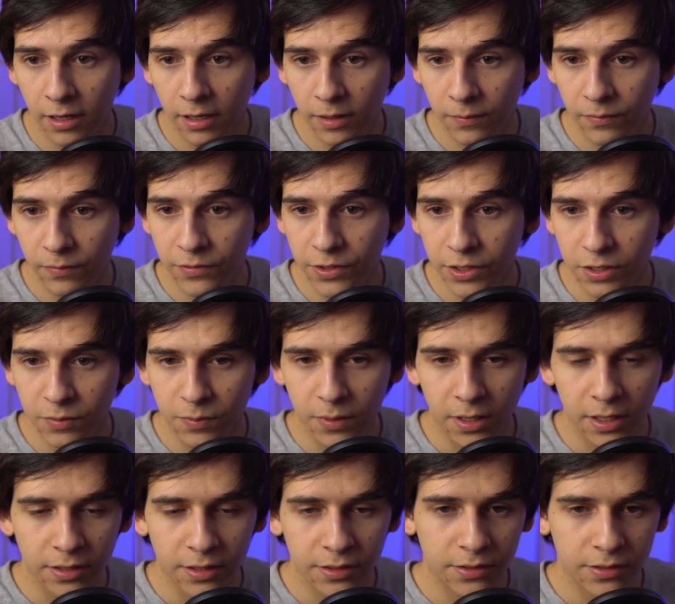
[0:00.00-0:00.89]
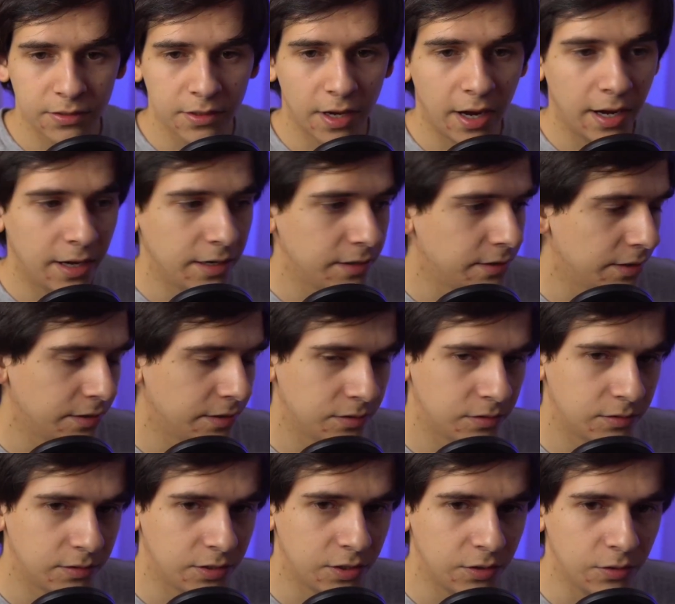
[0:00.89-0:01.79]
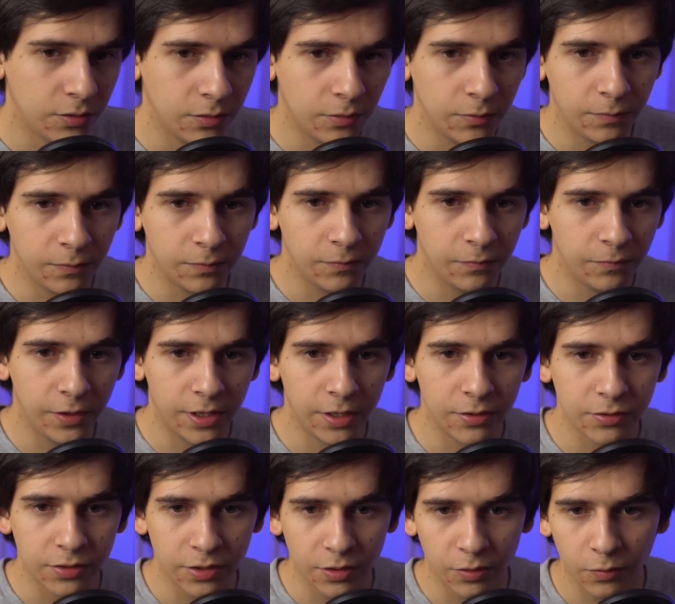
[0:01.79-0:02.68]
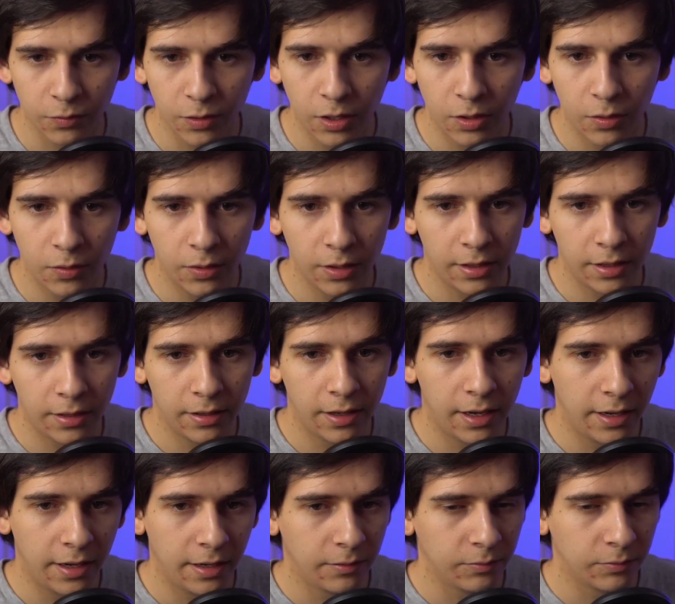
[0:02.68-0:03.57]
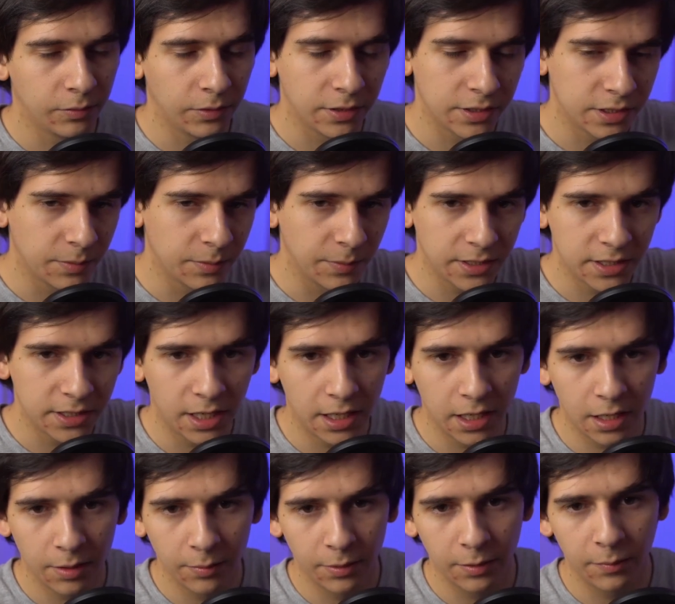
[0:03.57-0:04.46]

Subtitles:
just because I had done 2 videos in a row and released them at 10 a.m.